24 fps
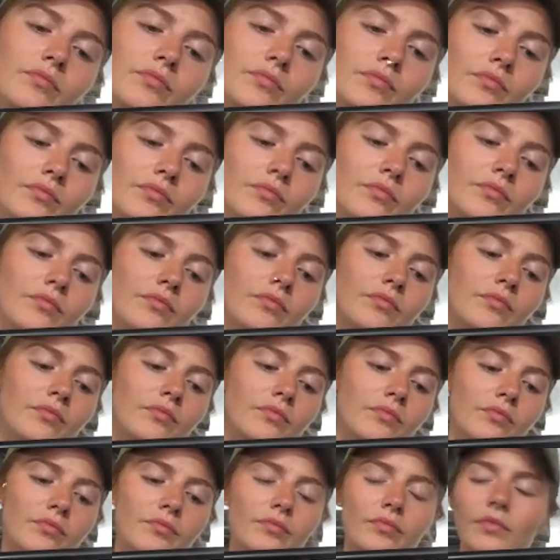she is a
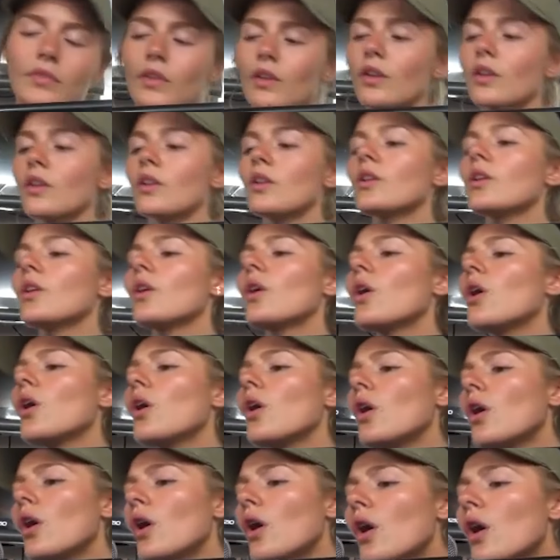devoted Christian
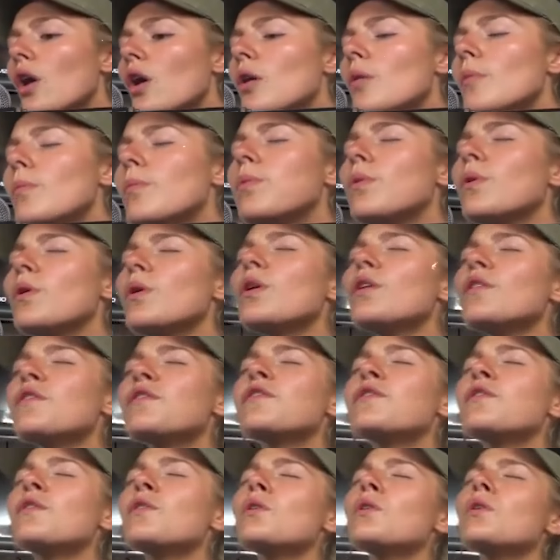and has been a
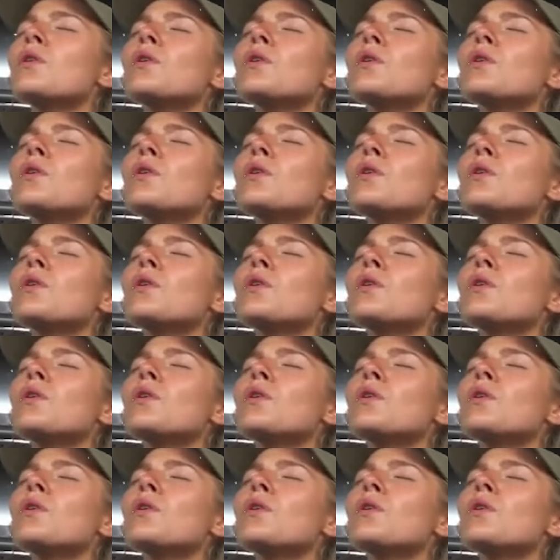very